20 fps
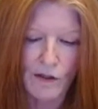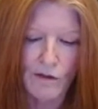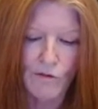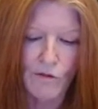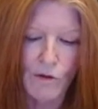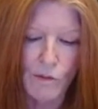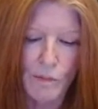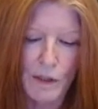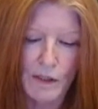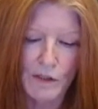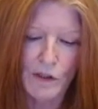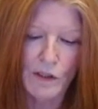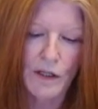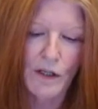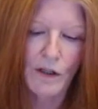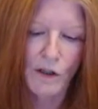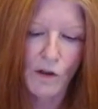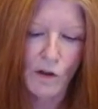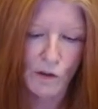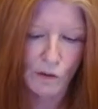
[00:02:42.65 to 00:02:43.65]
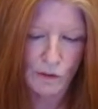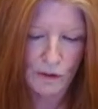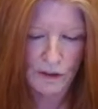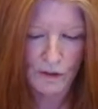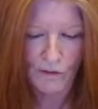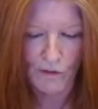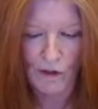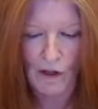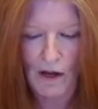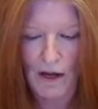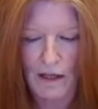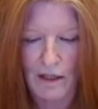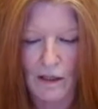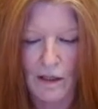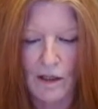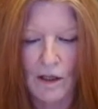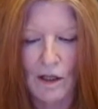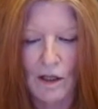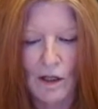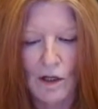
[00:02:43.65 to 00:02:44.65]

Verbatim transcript: information and codes of light,